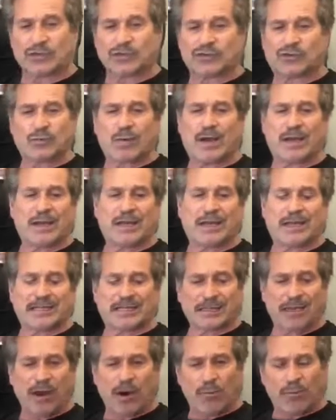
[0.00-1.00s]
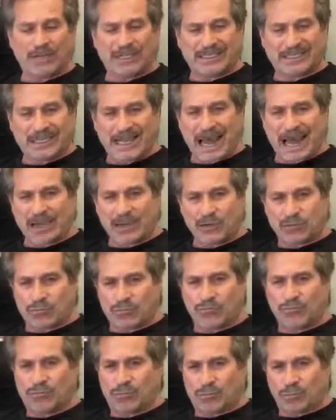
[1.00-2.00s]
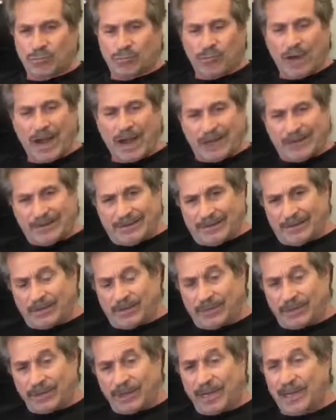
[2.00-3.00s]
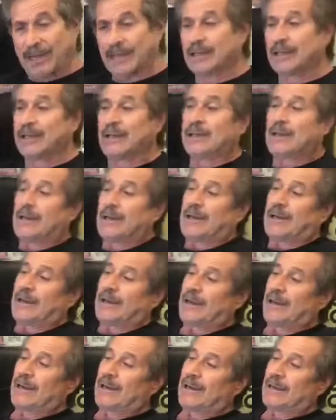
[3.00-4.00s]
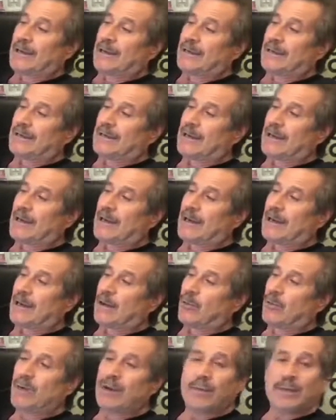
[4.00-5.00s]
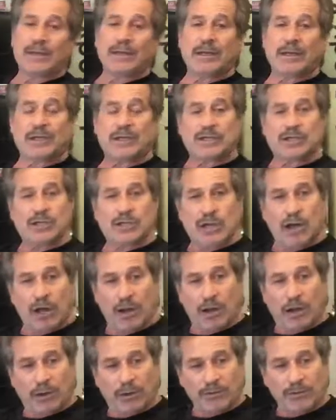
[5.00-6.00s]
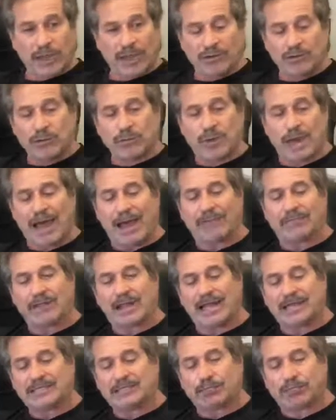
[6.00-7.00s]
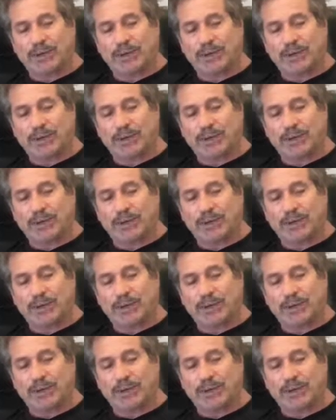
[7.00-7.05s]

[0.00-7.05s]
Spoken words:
So sweating isn't always that great, okay? And women need to know that you have less